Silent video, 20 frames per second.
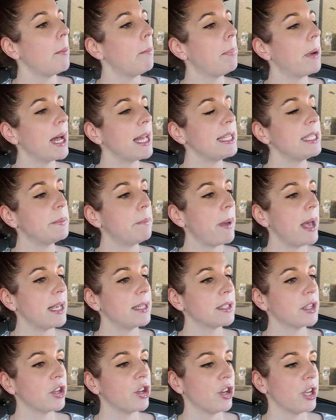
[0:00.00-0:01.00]
Bud's
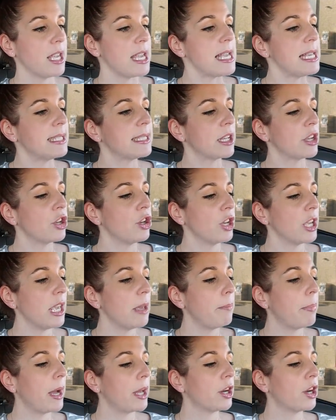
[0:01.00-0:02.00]
Best Cookies, cookie
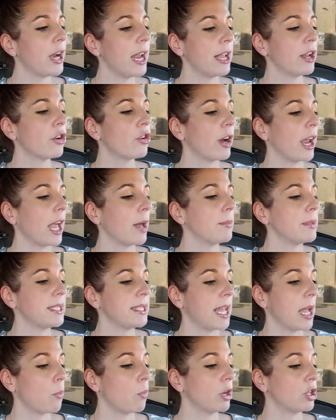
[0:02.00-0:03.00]
butter and graham
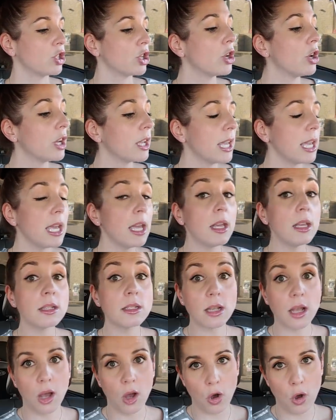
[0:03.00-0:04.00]
sandwich
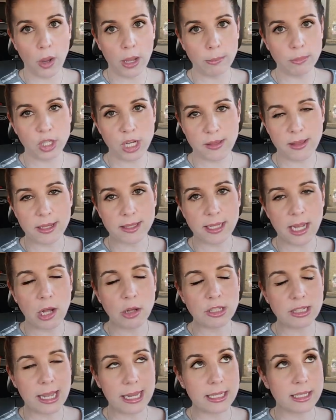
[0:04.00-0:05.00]
cookies. OMG, that
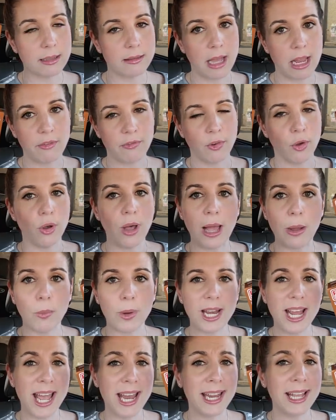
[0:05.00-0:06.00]
sounds like delightful. I
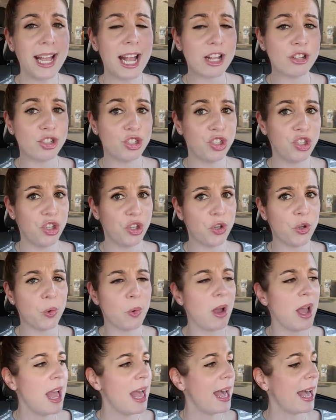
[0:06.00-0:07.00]
went ahead and got
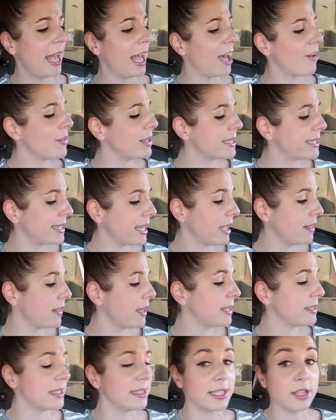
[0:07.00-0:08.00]
two. I haven't seen
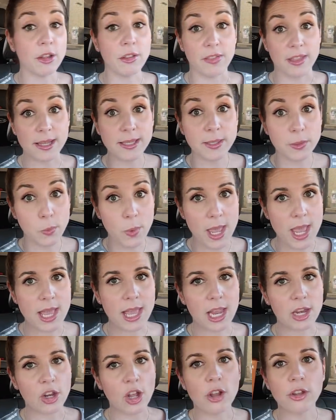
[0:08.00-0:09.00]
these until this
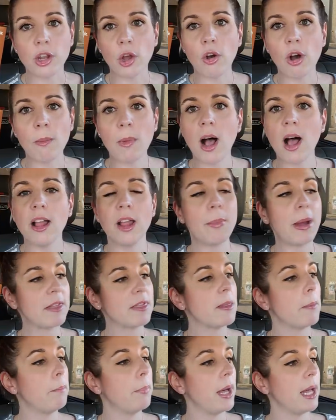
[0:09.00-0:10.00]
week, and y'all know I'm all
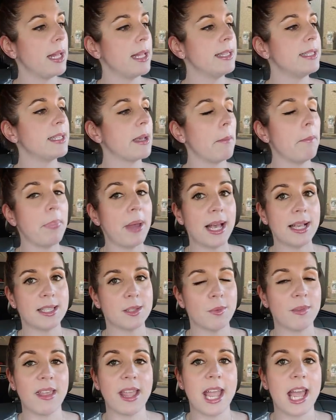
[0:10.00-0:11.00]
about the Bud's
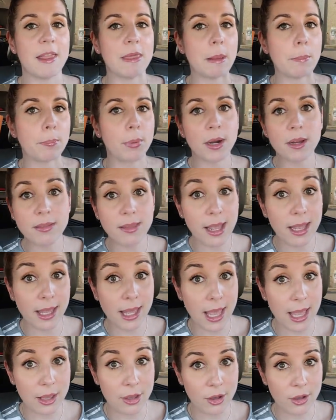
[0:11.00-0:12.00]
Best when they had the birthday
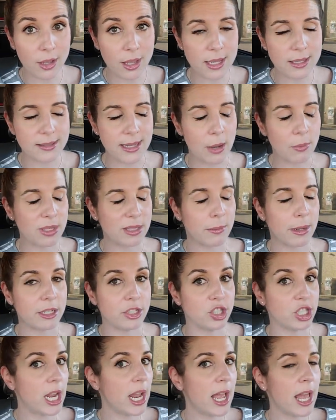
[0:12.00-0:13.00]
cake cookies. That was my
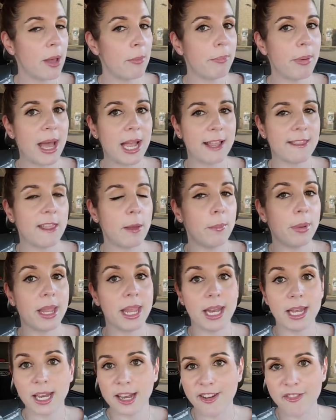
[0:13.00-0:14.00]
jam back in the
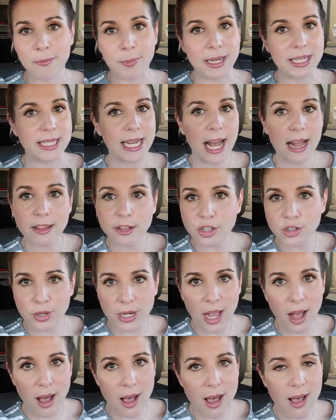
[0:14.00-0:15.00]
beginning of my Dollar
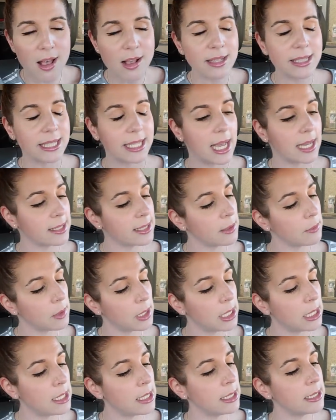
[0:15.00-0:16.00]
Tree hauls. Yes, it
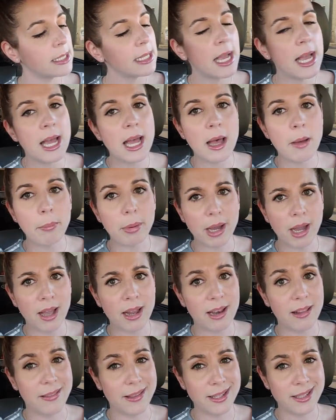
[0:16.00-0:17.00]
was,
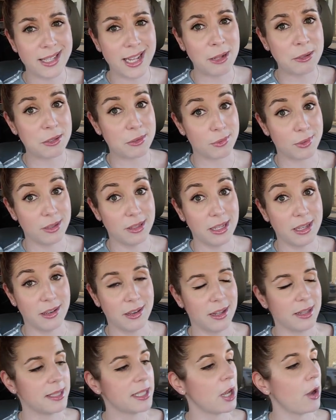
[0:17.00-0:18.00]
but this sounds really
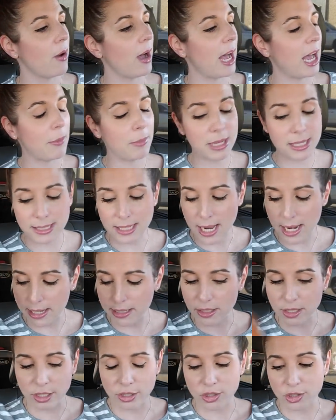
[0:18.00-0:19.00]
good. So I'm
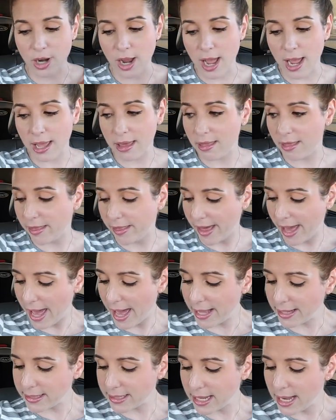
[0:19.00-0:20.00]
excited to try
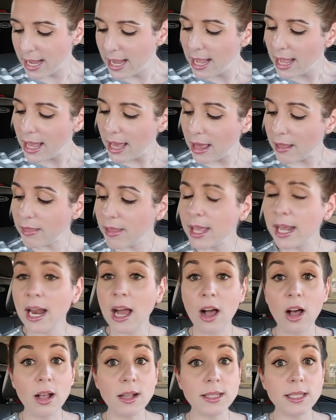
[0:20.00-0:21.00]
that. And then I
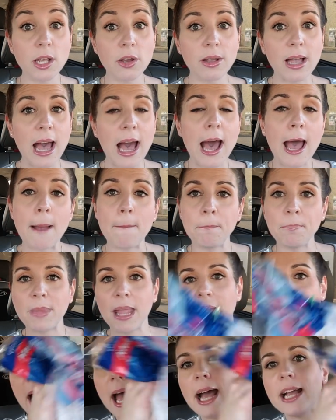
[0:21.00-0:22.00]
also got
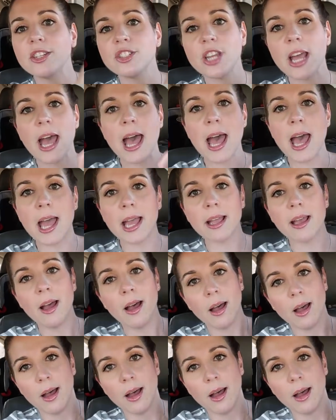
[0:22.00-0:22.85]
hashtag